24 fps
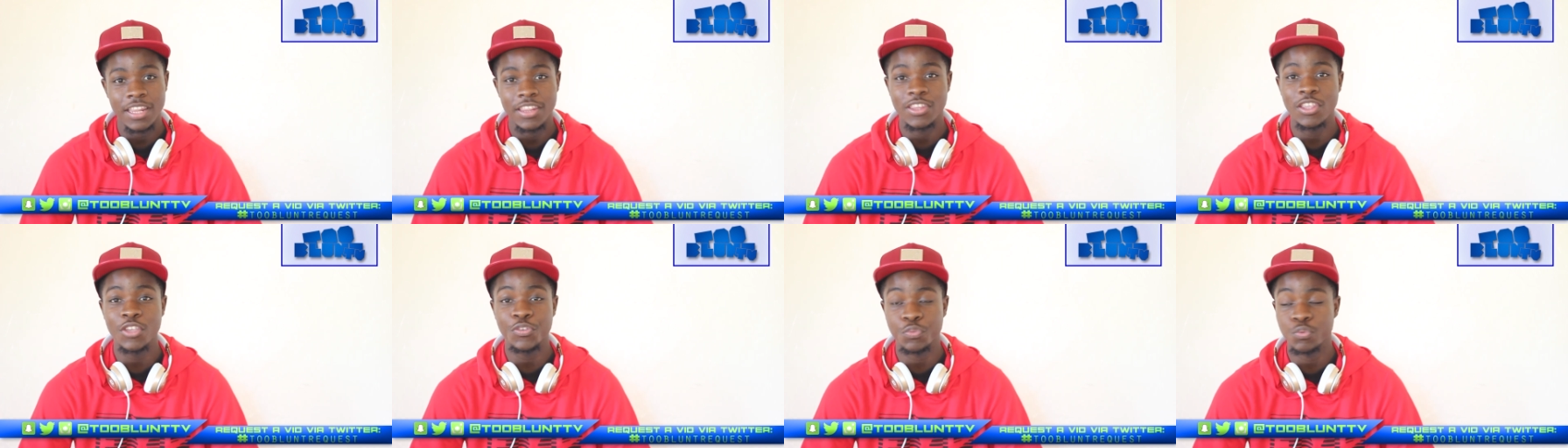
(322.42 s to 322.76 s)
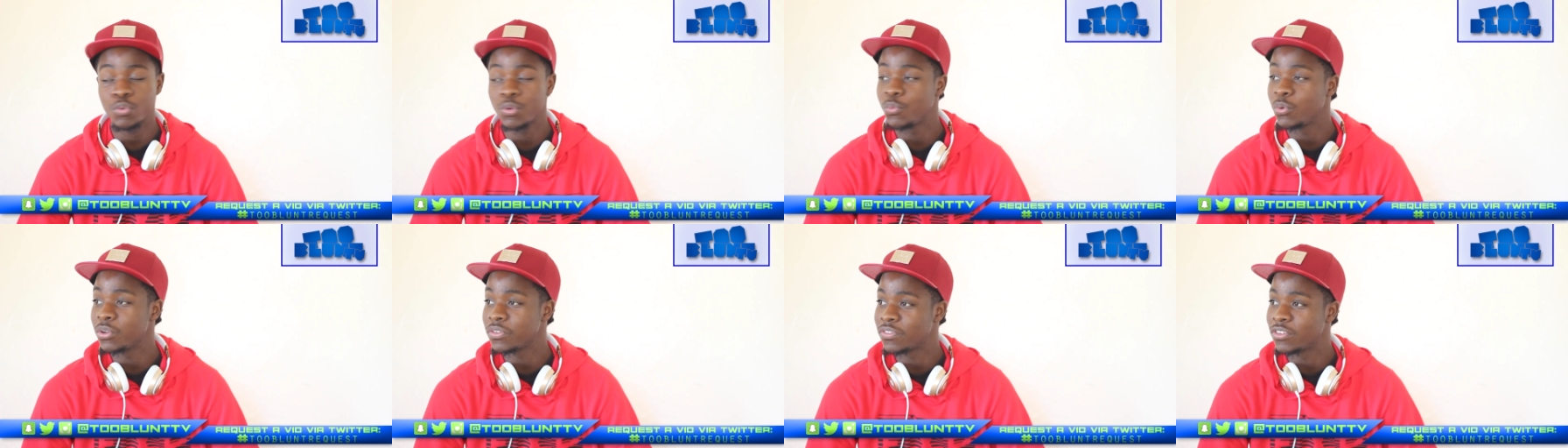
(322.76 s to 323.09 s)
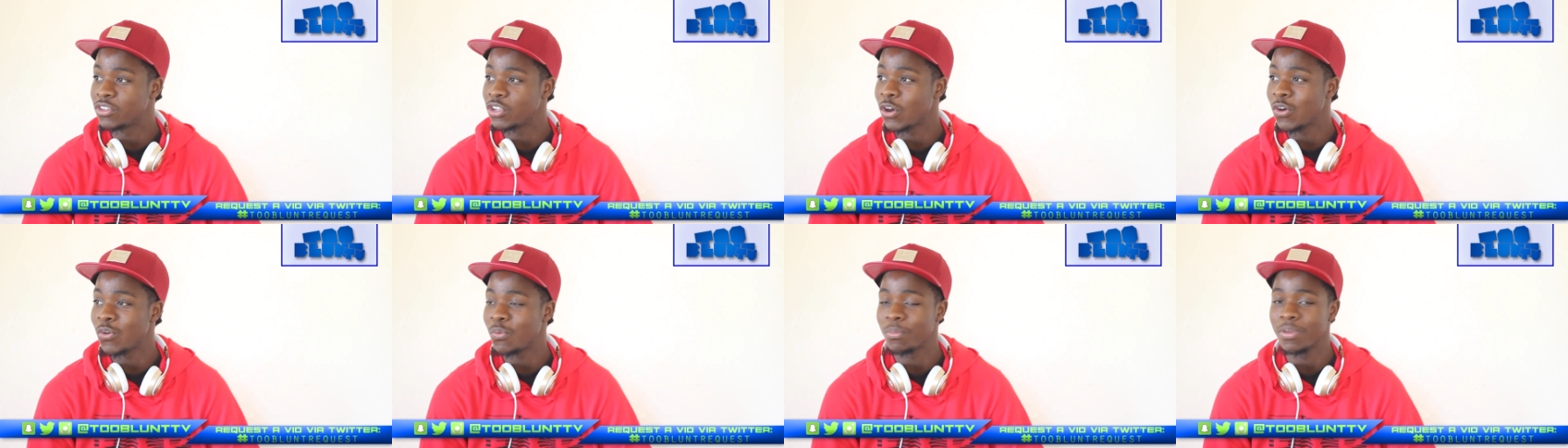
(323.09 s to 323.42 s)
This one was
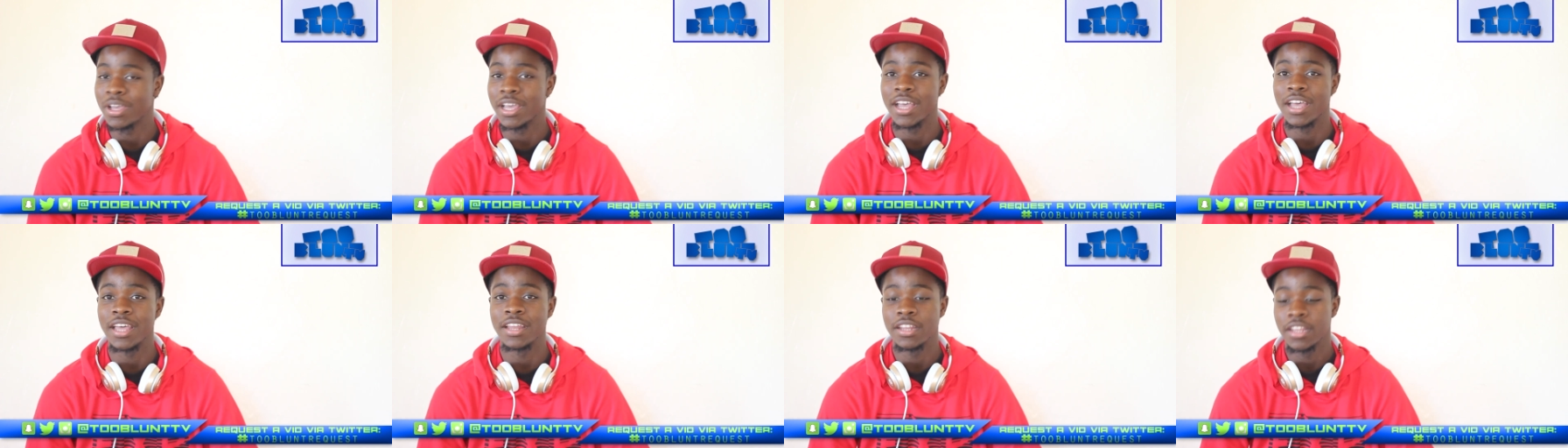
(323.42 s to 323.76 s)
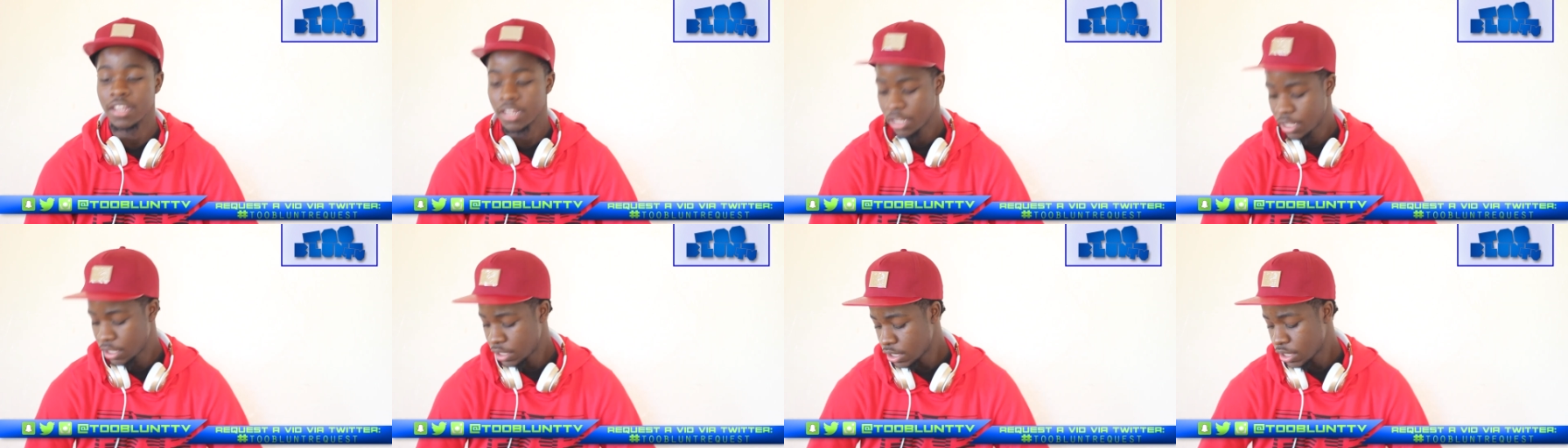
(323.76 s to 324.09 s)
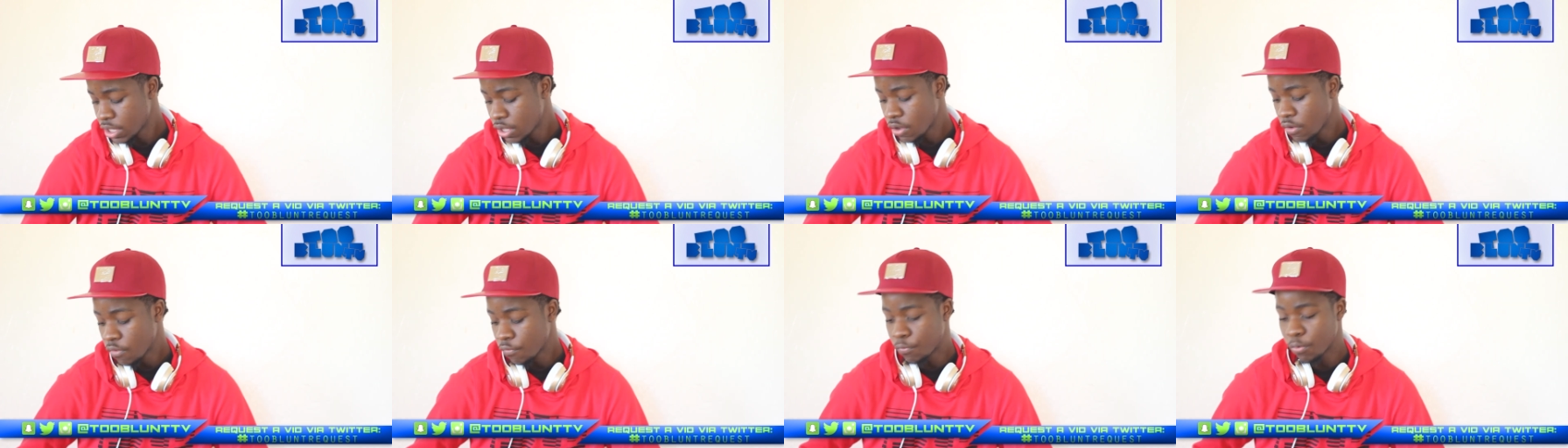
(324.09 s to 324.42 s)
dope, man.
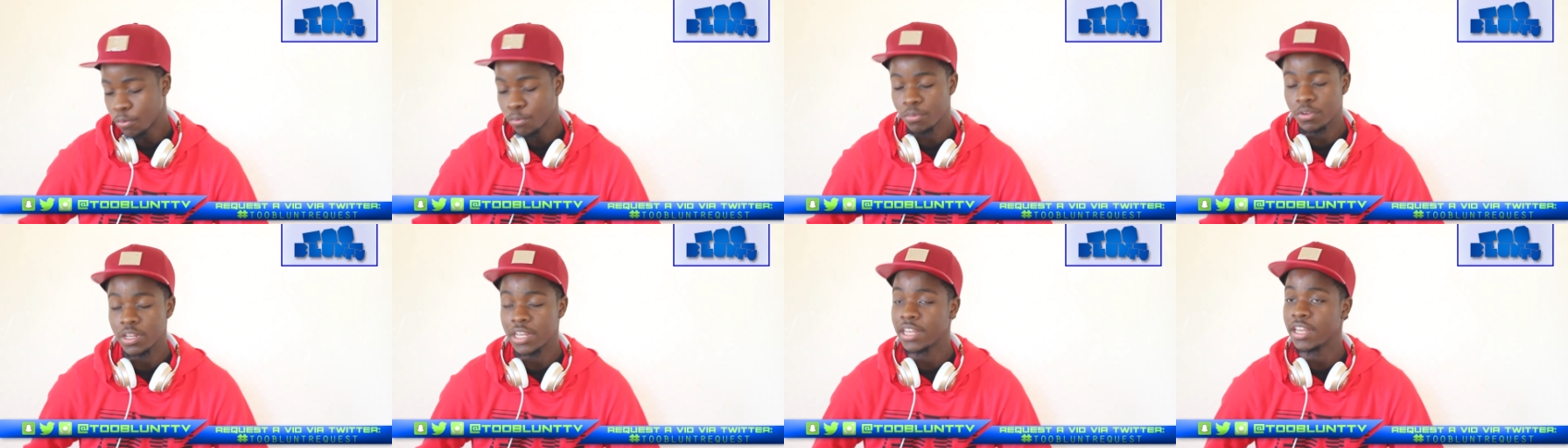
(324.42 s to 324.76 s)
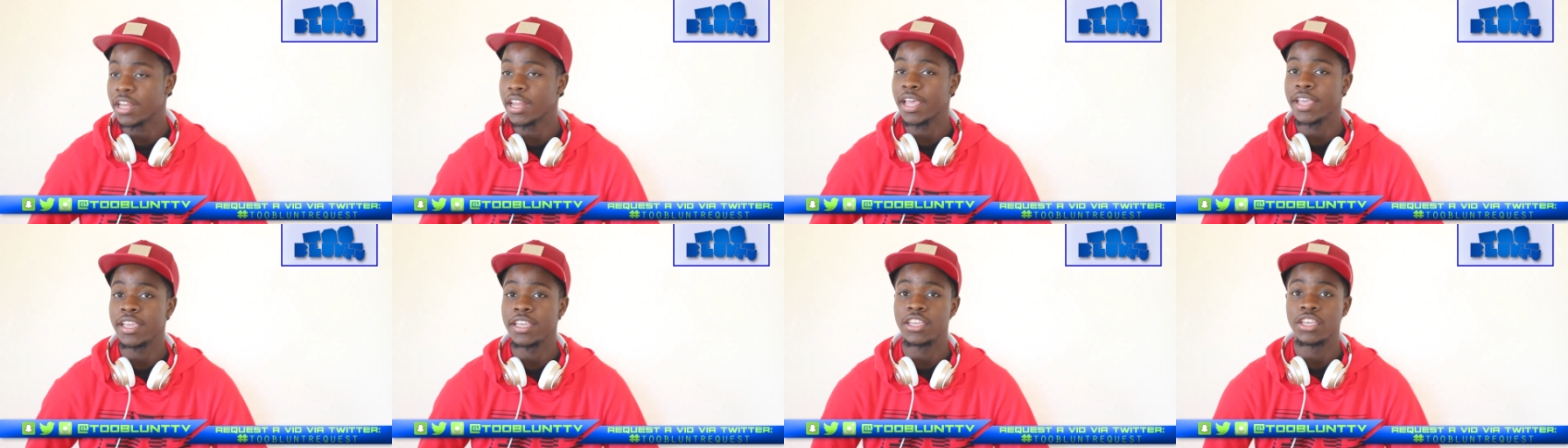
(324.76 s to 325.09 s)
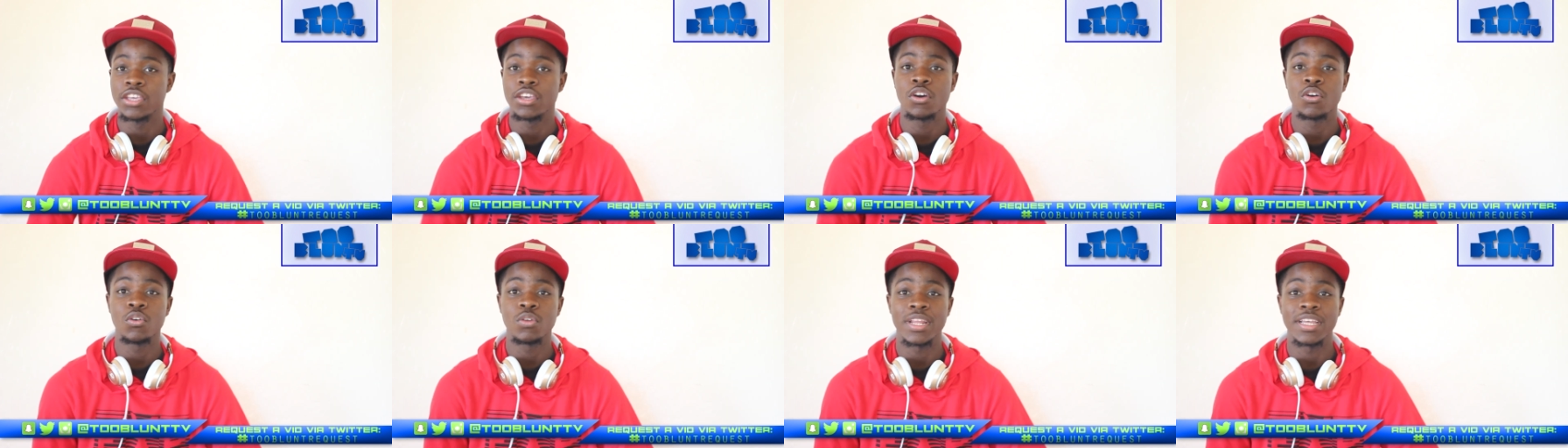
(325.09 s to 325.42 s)
From like
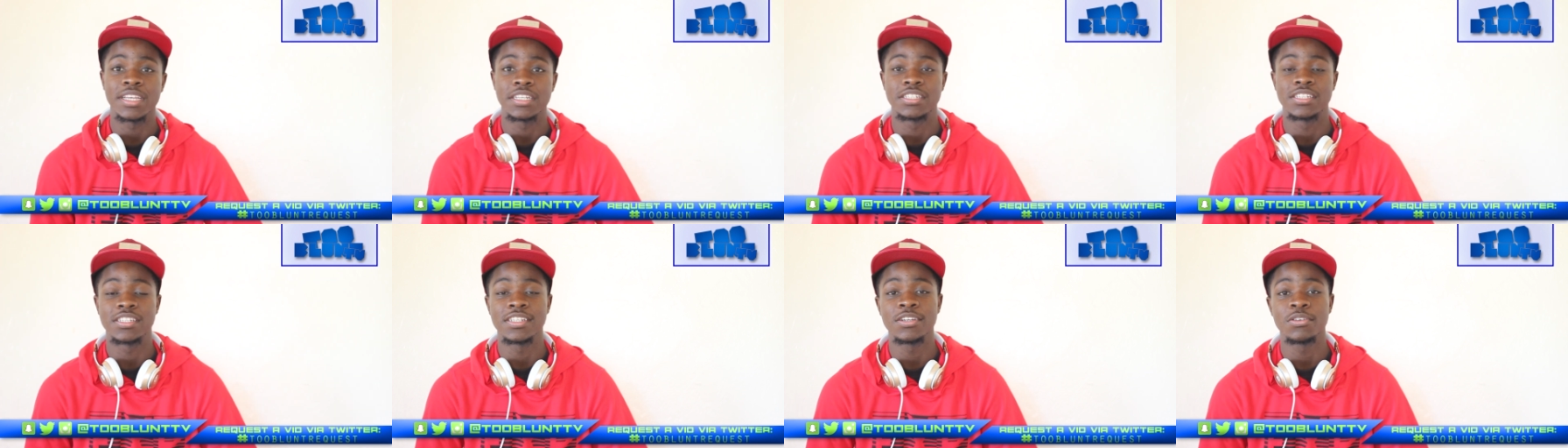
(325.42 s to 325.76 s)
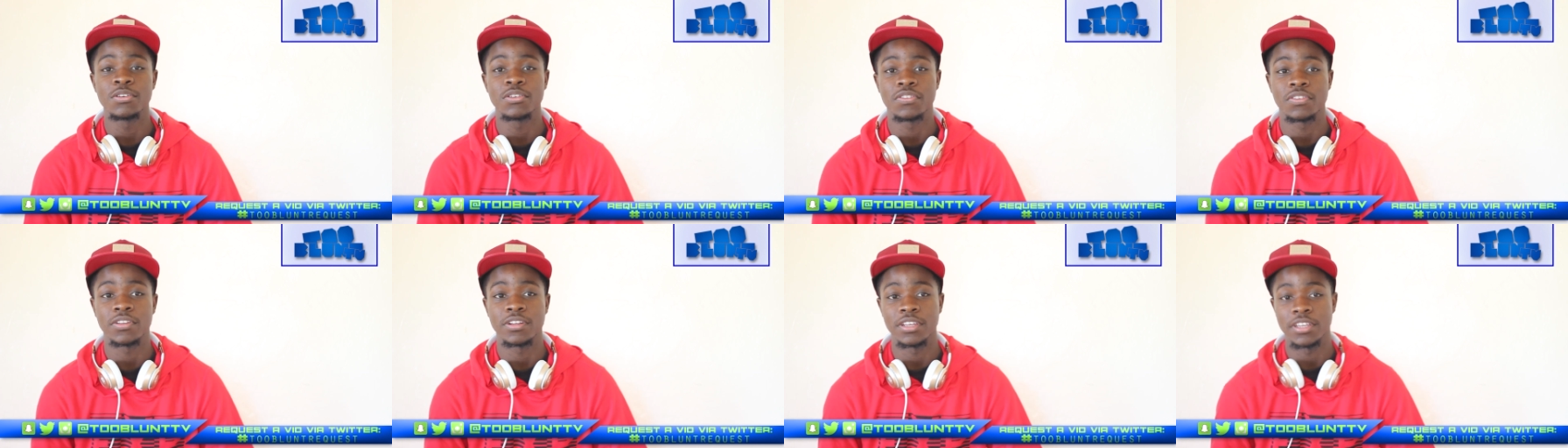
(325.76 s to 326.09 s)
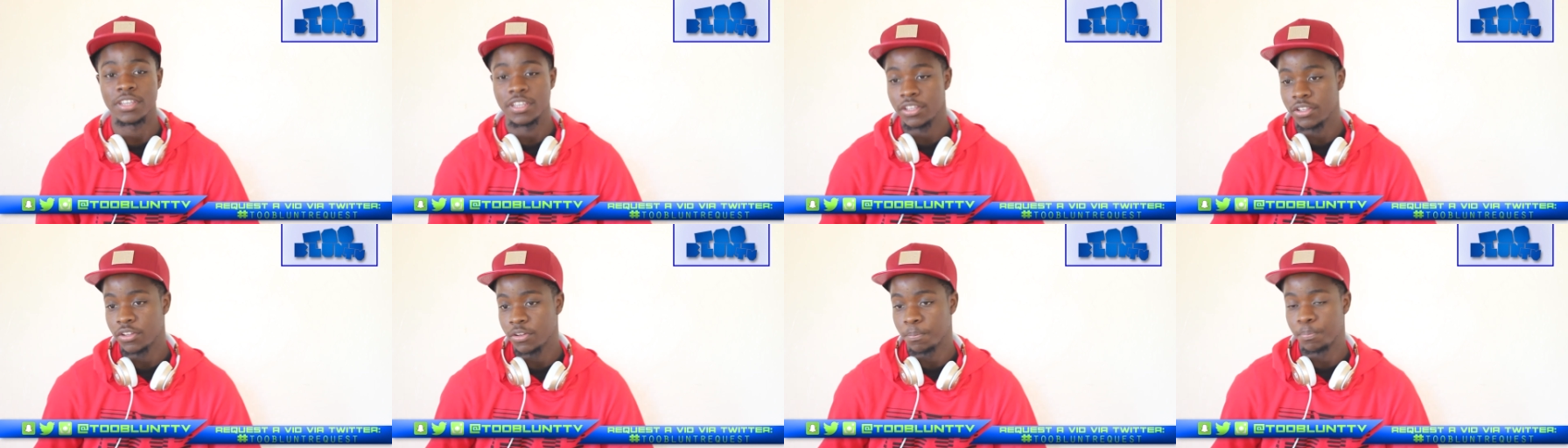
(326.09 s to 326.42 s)
yo, like seriously.